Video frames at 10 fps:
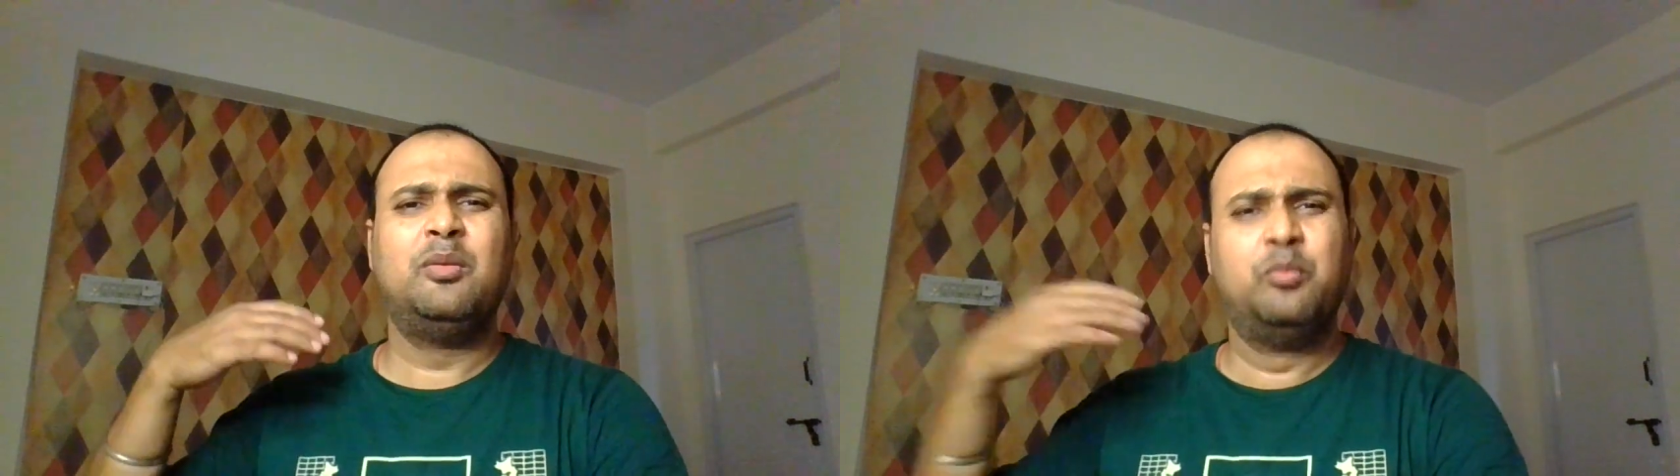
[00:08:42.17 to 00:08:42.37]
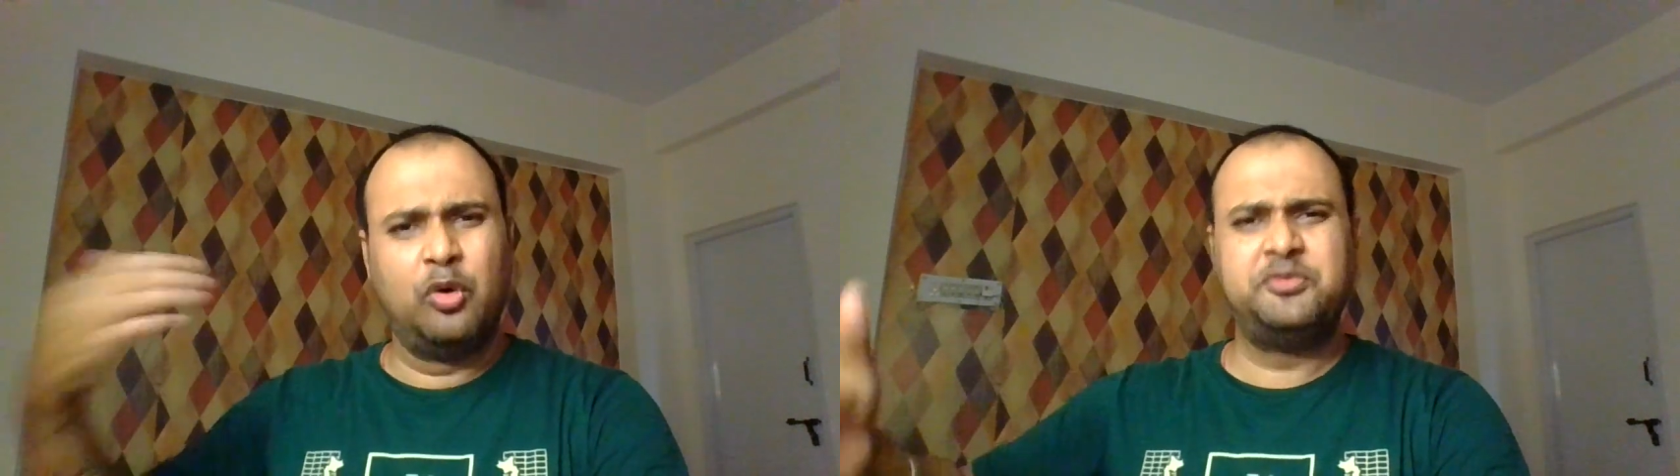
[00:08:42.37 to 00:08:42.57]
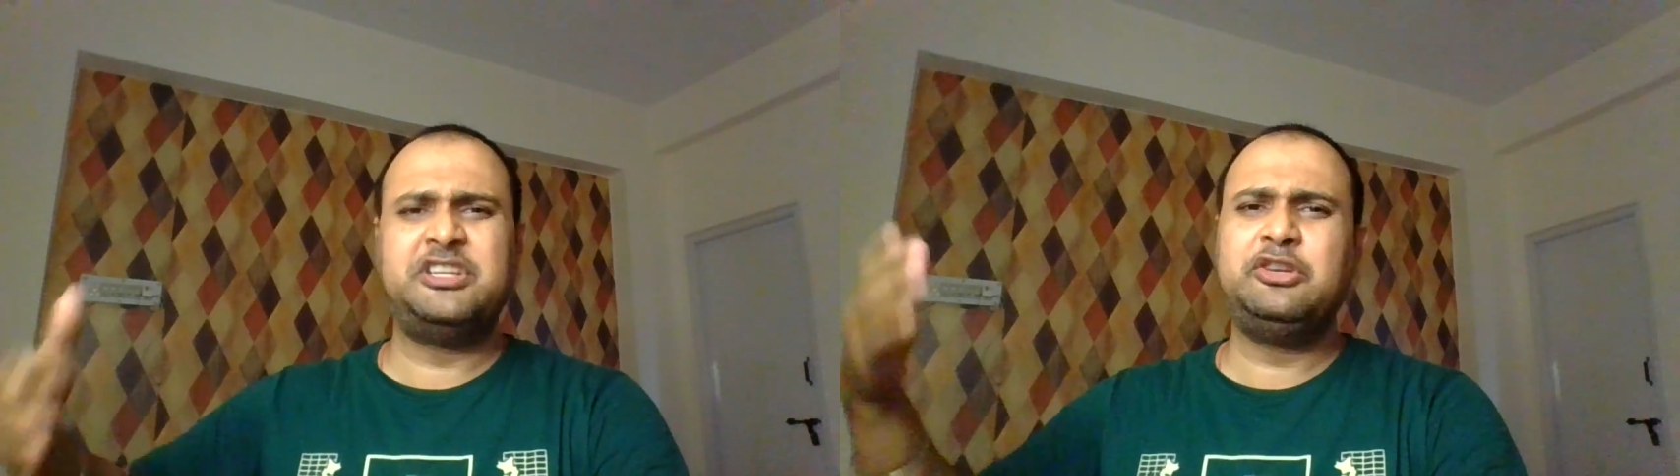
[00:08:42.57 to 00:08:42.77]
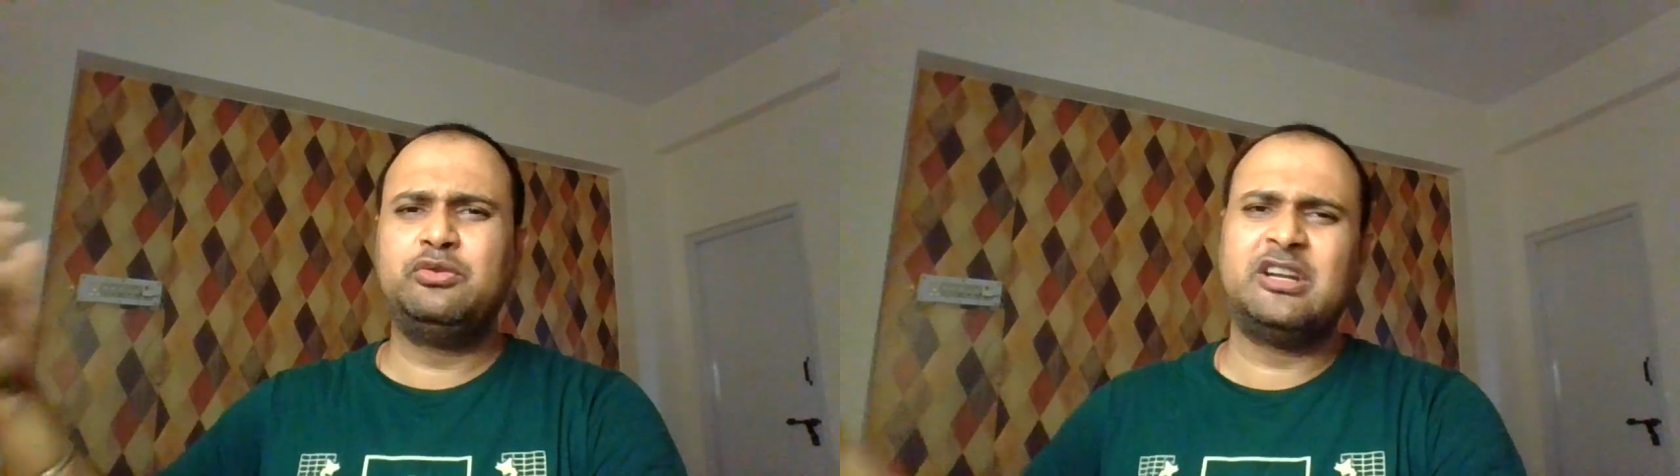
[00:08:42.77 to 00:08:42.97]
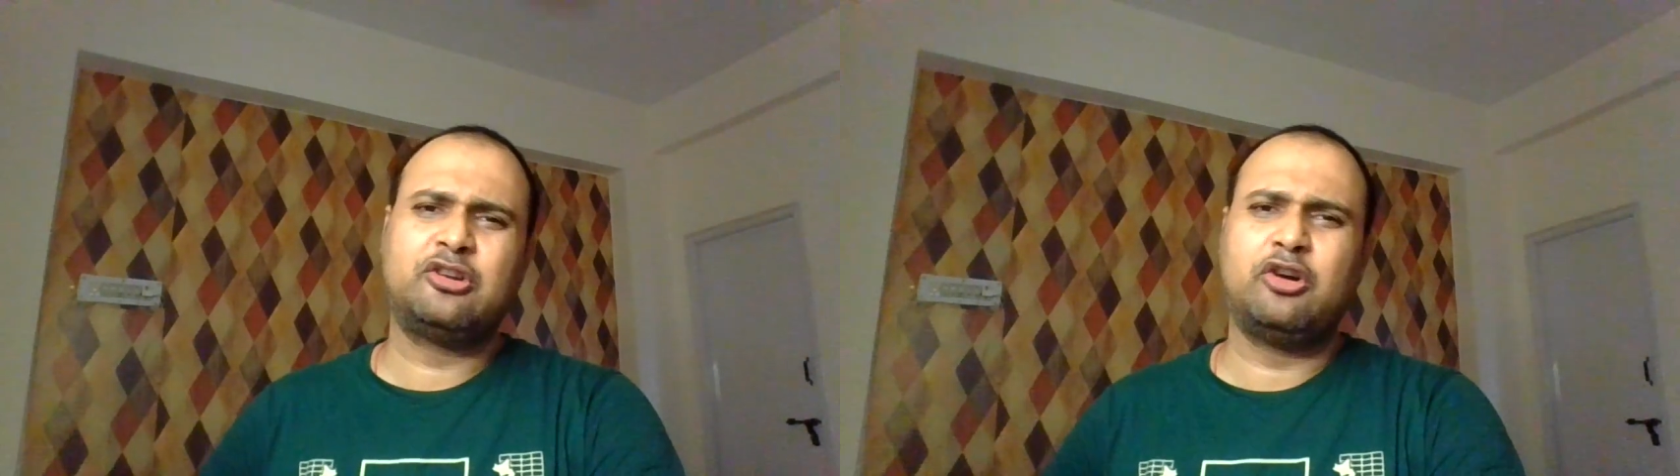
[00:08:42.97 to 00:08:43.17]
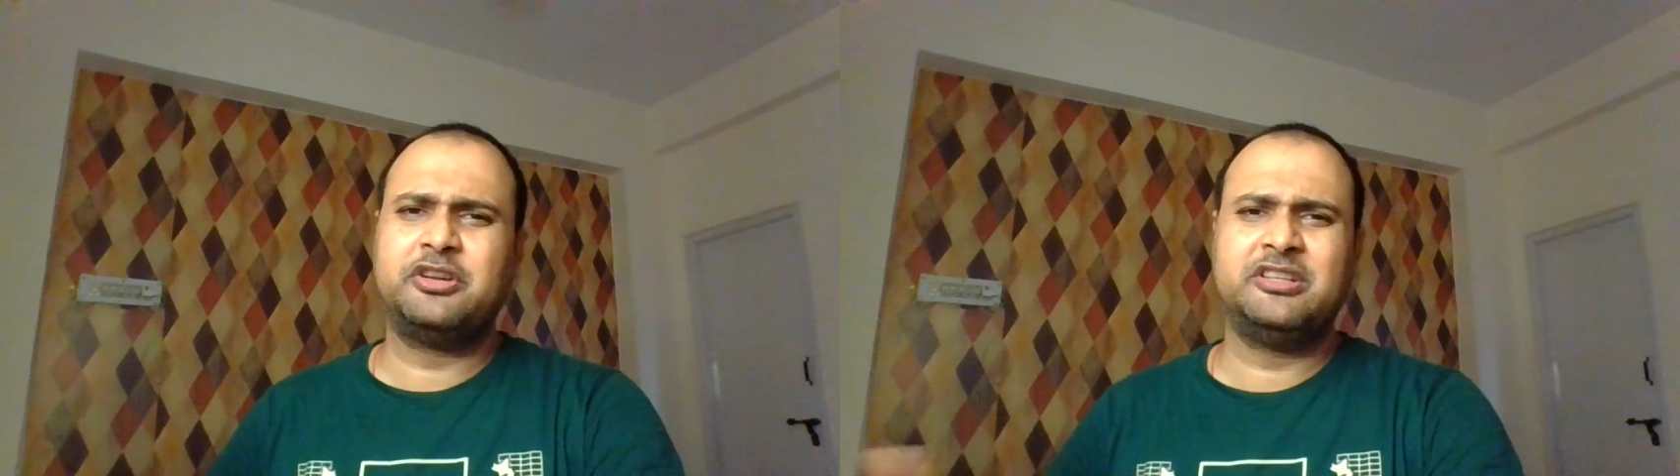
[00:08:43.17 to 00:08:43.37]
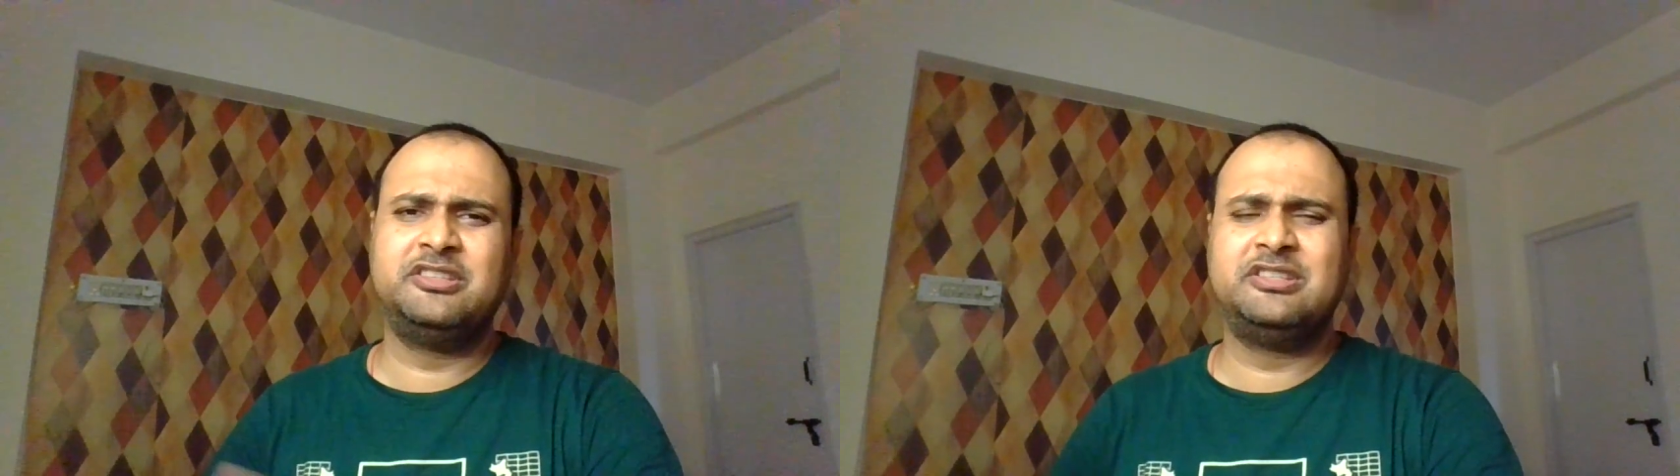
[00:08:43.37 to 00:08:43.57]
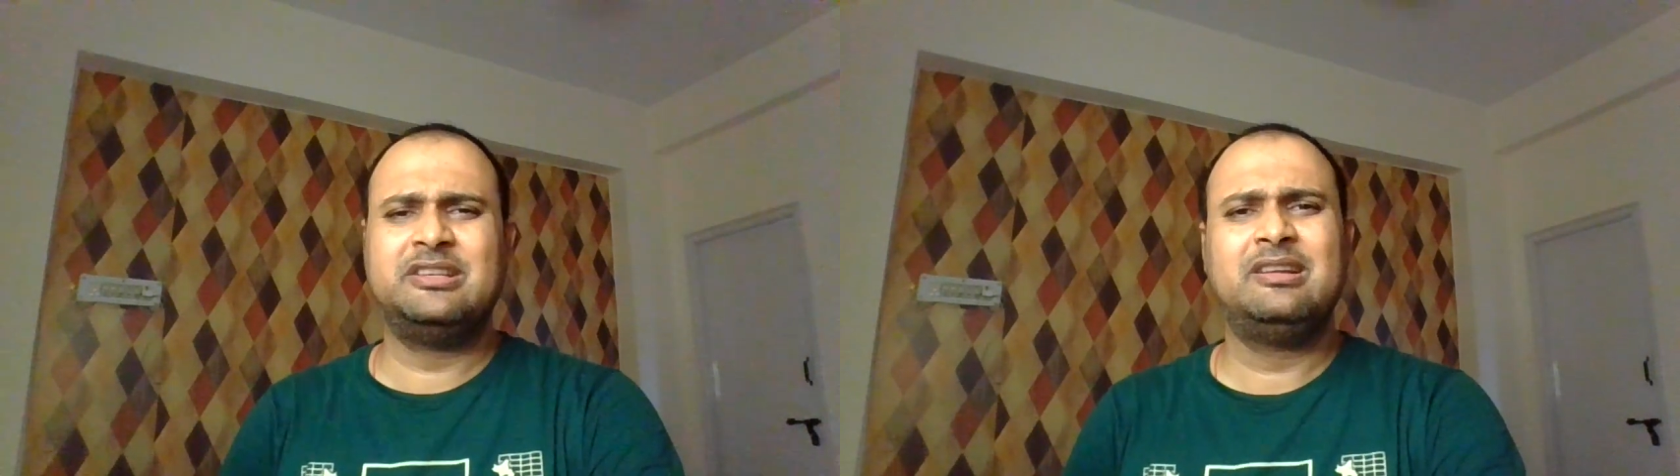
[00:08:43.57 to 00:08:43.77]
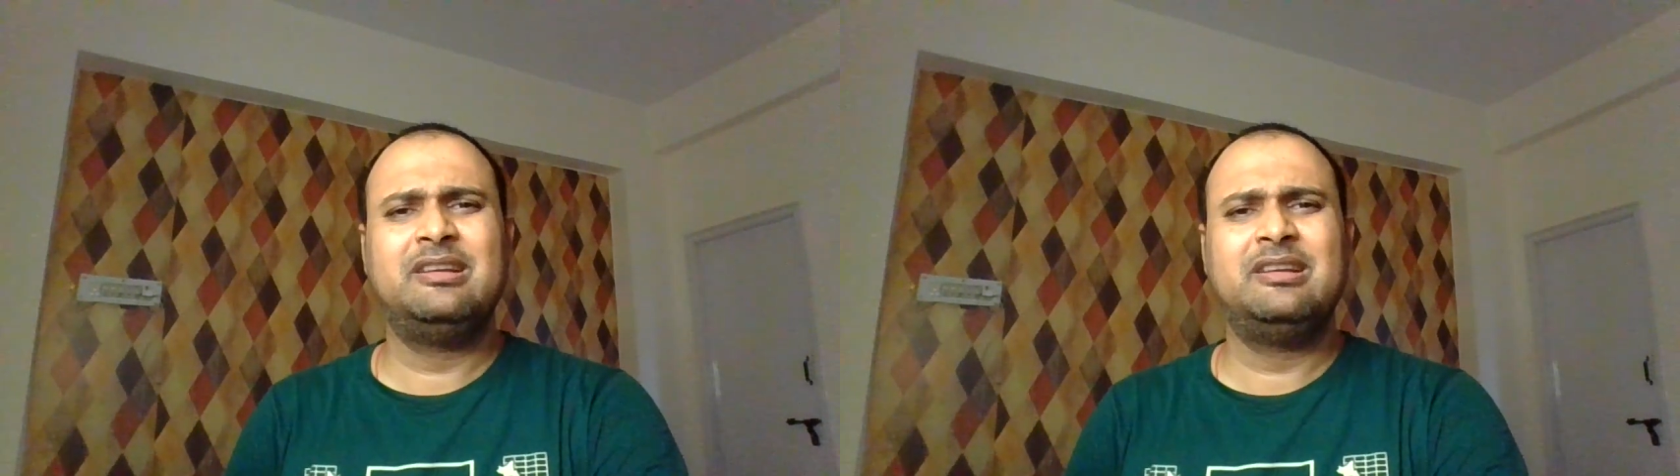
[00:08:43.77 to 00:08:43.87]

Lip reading: moves into that cottage